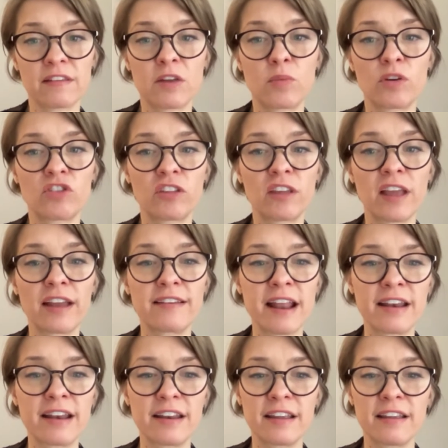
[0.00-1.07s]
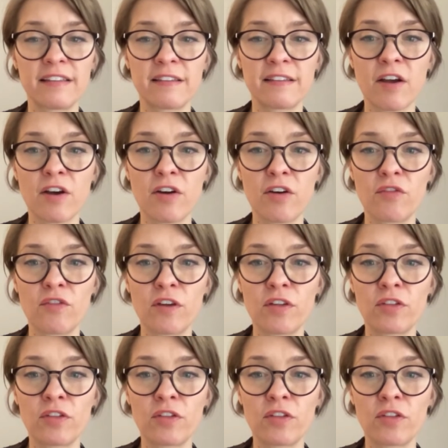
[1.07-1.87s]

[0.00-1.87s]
in which the identities of